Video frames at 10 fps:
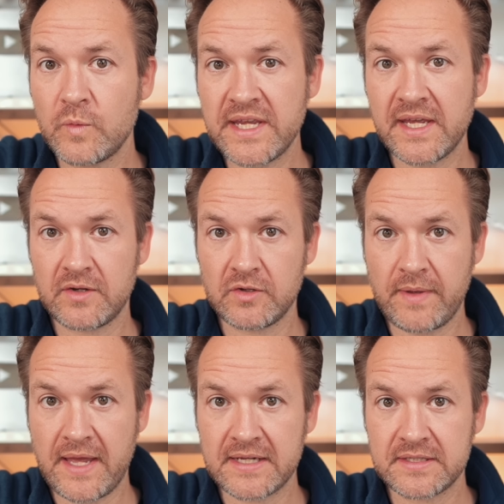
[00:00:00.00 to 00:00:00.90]
weekender
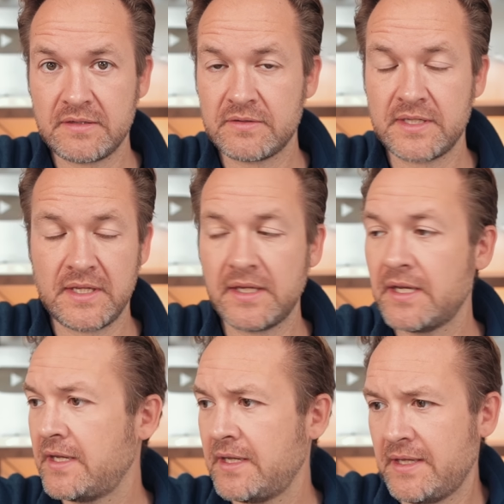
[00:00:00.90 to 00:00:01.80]
bags you see
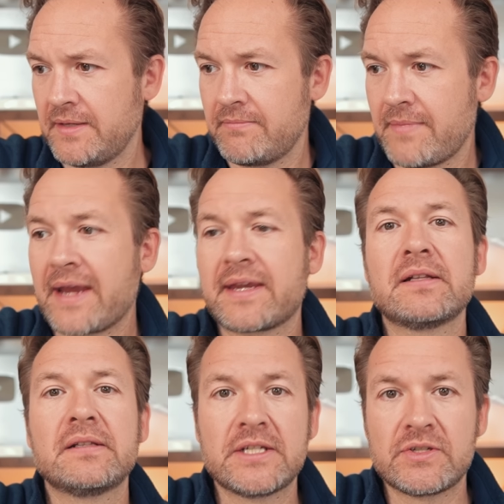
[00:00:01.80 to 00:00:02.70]

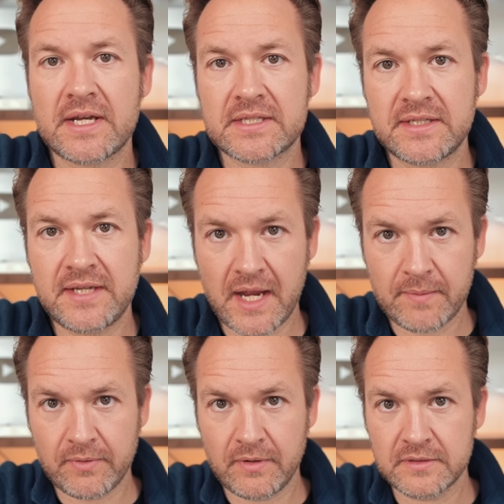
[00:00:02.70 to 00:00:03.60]
immaculately dressed
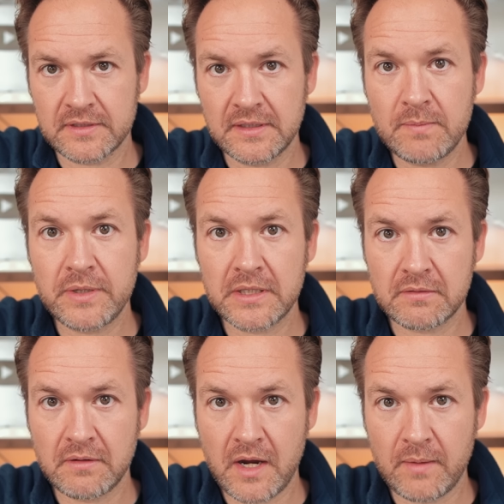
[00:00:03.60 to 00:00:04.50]
tech bros limping
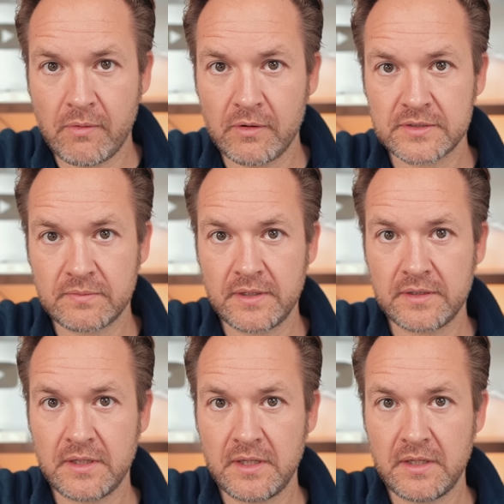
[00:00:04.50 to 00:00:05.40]
through airports
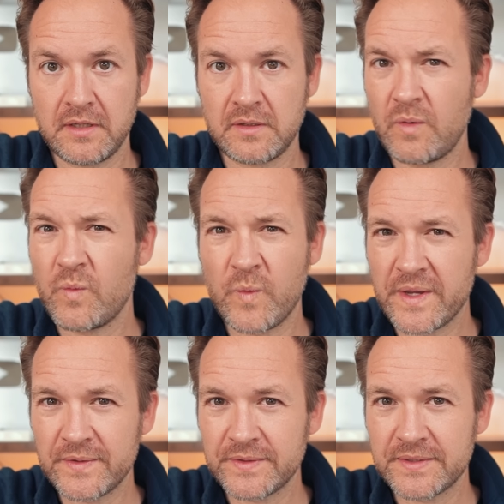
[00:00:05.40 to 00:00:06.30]
with. No
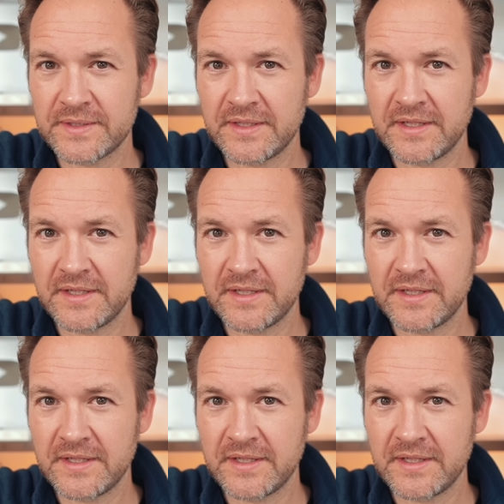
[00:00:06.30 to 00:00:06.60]
wheels,